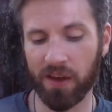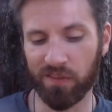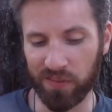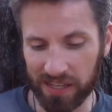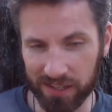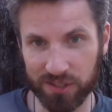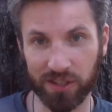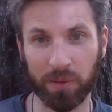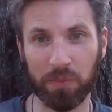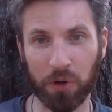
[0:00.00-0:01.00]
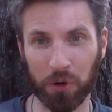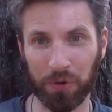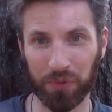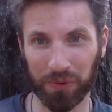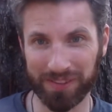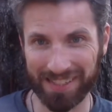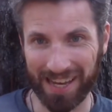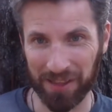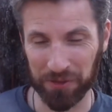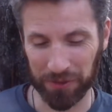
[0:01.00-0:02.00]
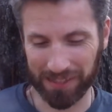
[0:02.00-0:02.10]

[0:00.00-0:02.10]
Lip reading: Venus and the Moon were together in